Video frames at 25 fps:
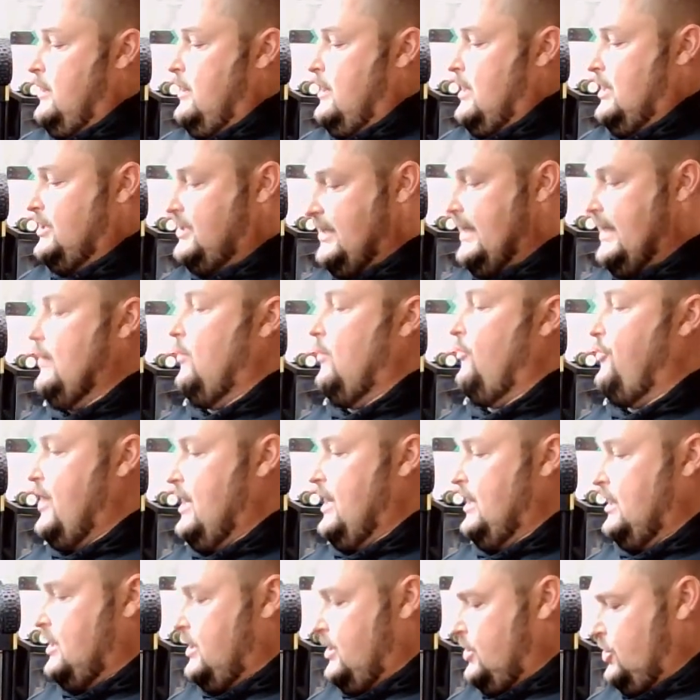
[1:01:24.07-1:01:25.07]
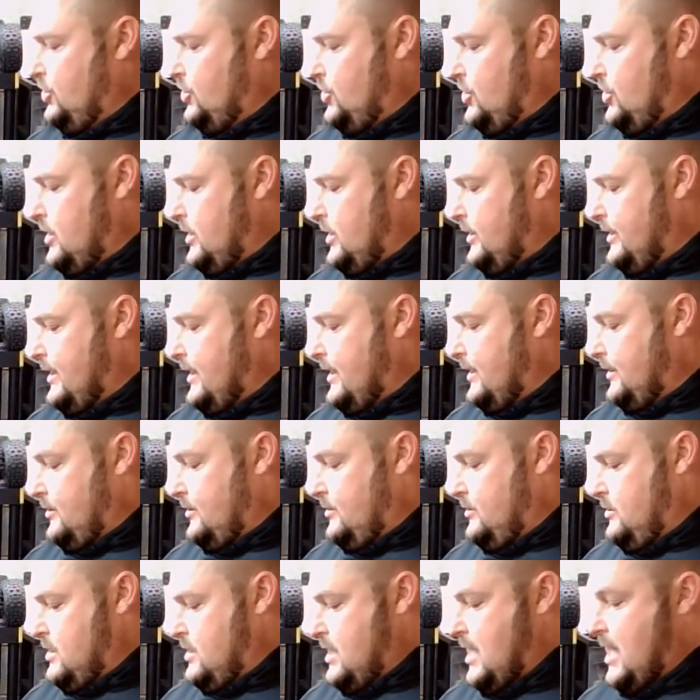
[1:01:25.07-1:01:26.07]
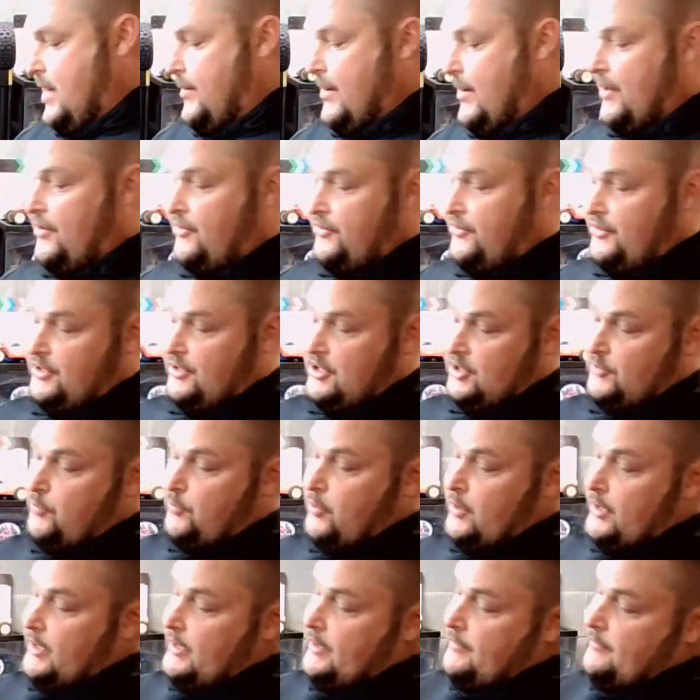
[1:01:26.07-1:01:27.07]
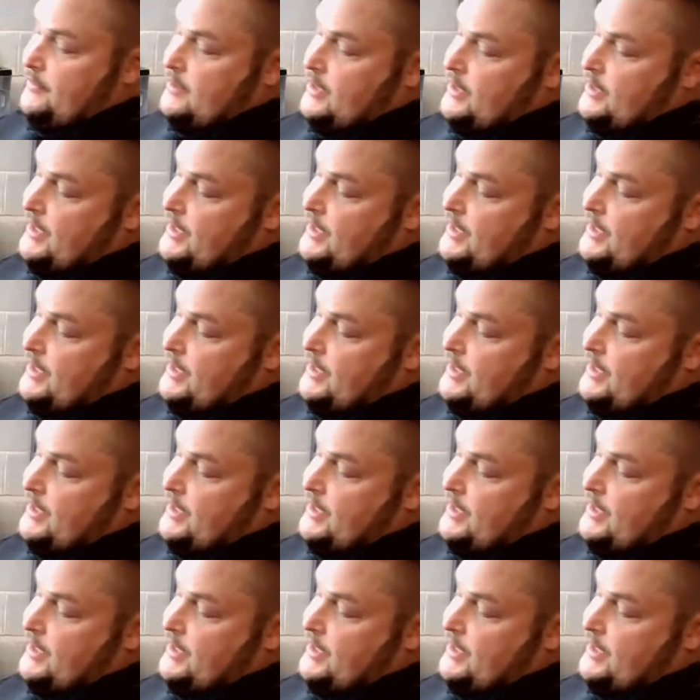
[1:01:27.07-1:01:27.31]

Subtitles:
a single thing to this truck yet, other than just putting